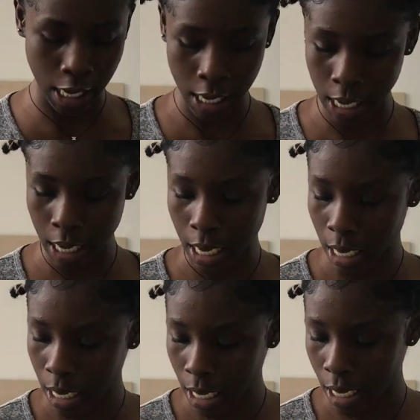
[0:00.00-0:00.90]

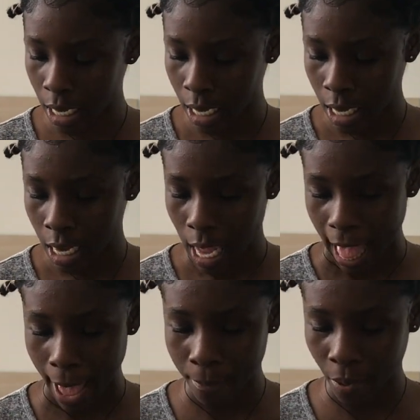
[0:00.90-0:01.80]

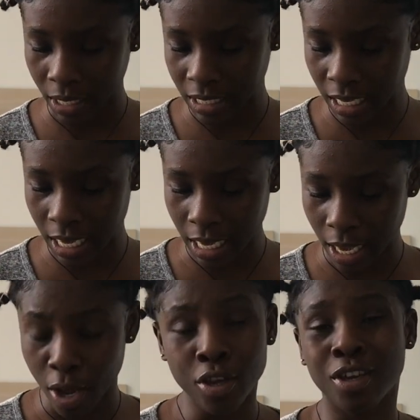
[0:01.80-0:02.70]
I bought
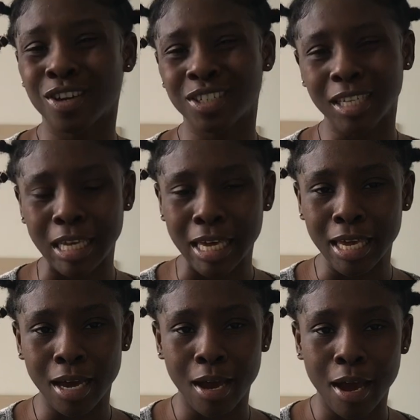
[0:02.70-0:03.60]
it. Usually
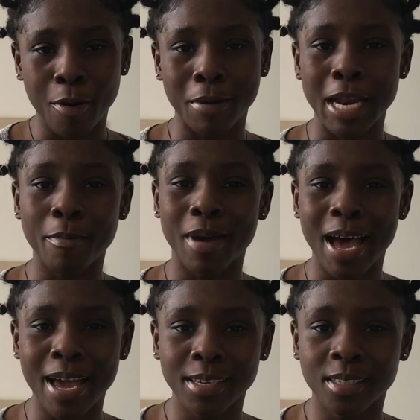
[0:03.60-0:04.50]
when I
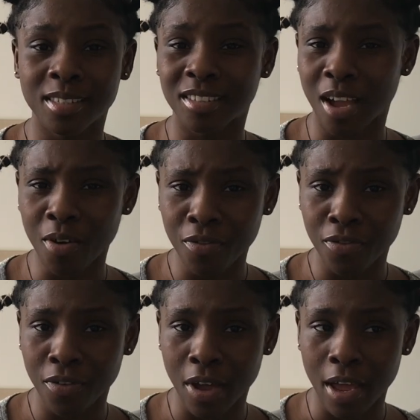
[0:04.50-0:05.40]
buy
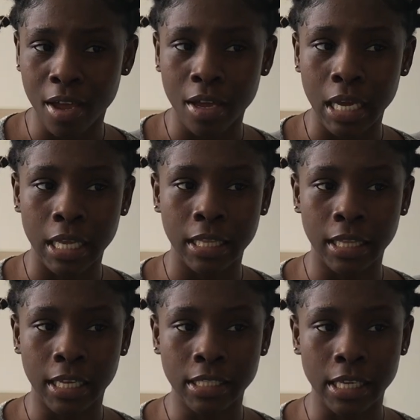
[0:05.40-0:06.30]

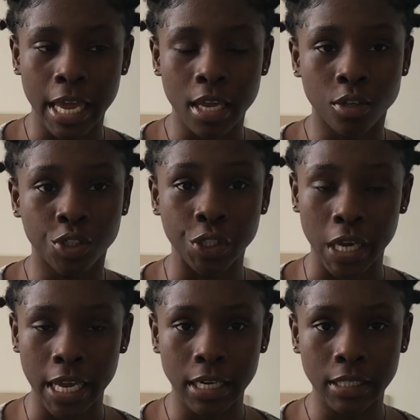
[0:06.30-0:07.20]
stuff, let's say
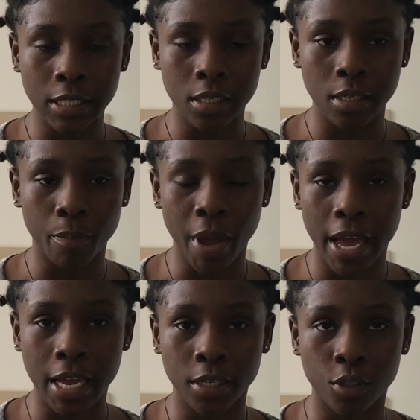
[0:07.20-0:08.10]
jeans,
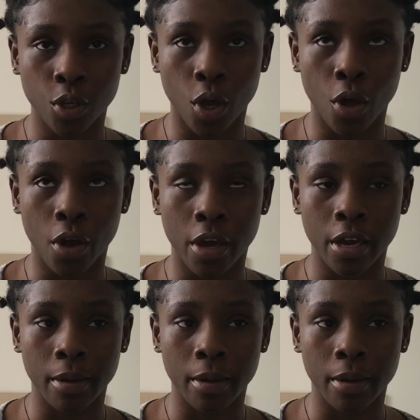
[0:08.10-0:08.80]
pants, or